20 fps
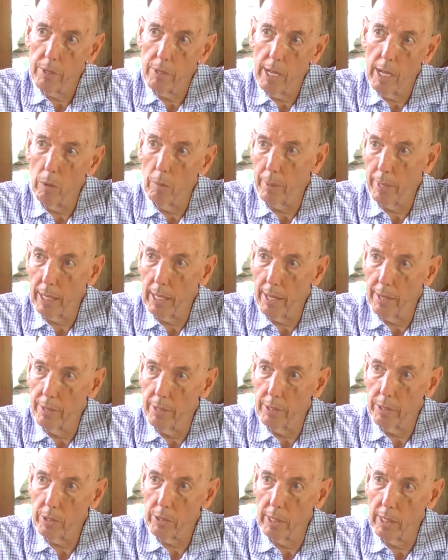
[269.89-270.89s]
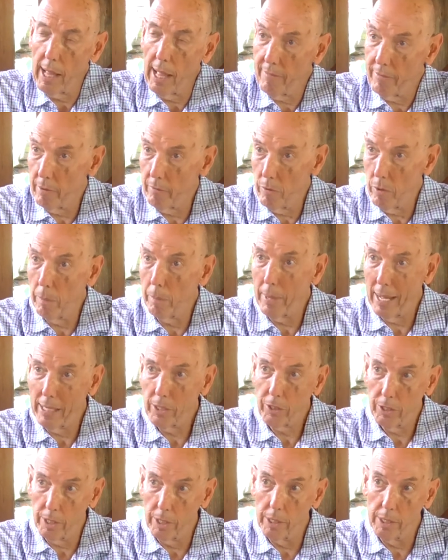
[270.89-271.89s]
helping others, and have a real
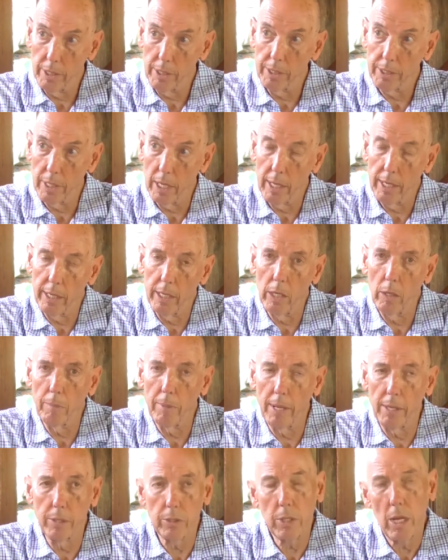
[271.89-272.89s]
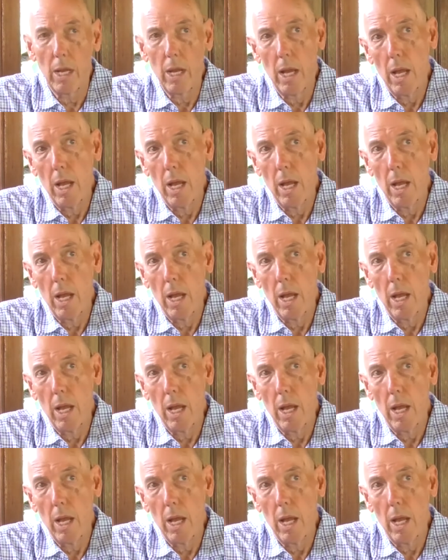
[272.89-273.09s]
passion and a desire to help others.